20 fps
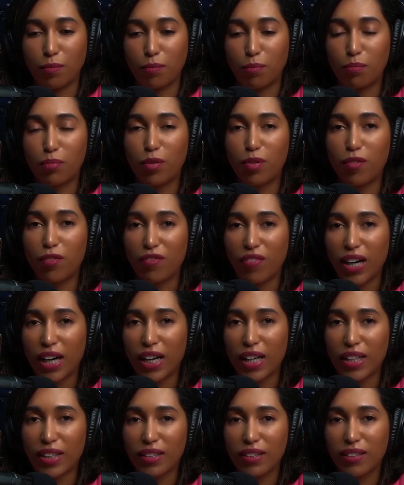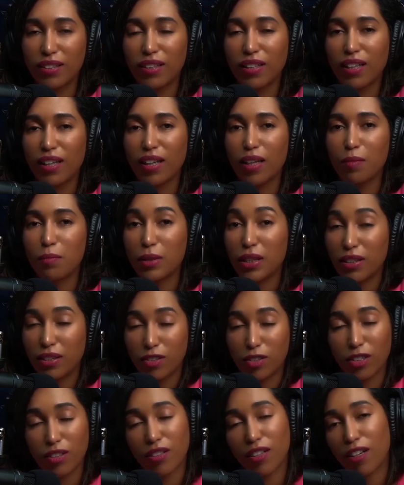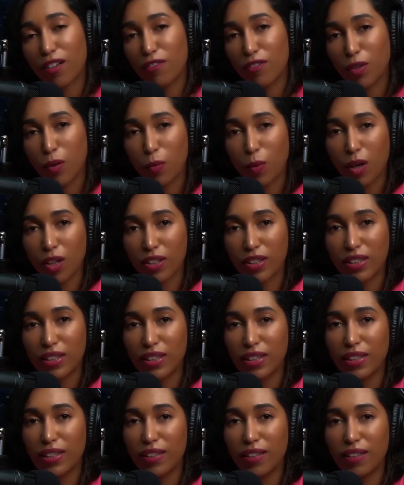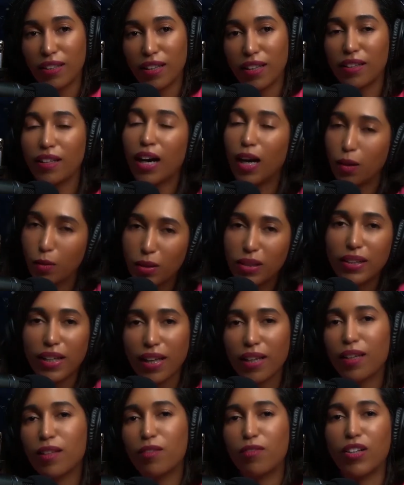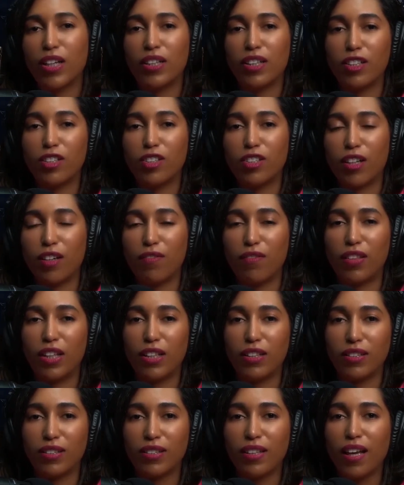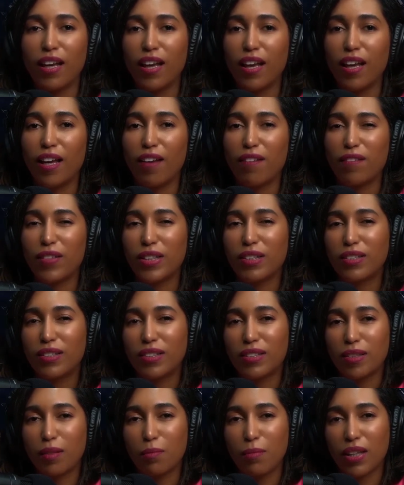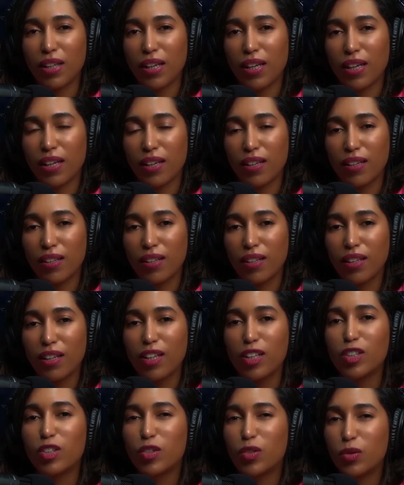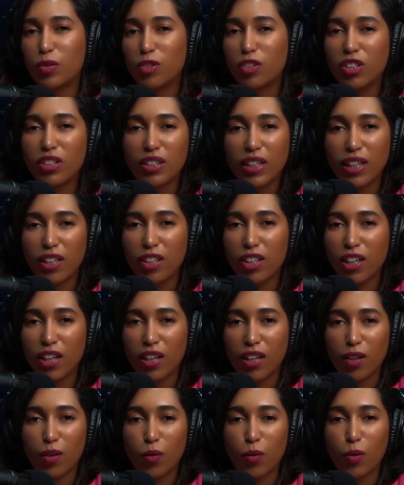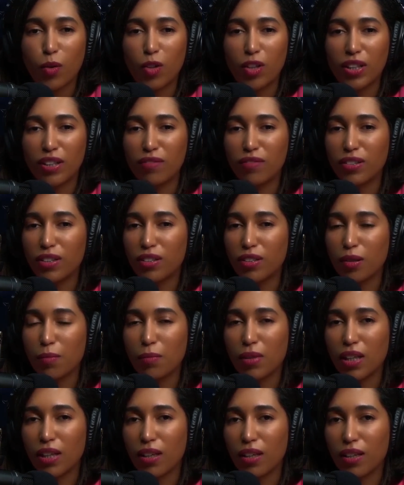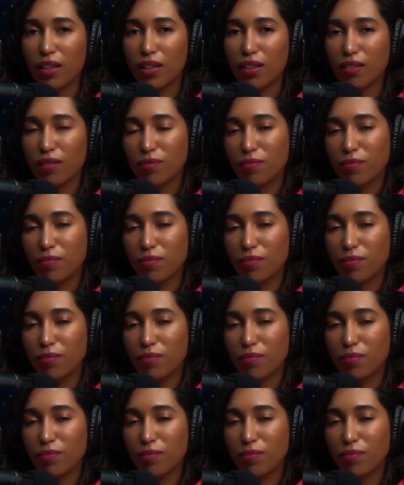provide a material of quality, then I would take advantage of this. If it's something too generic or even something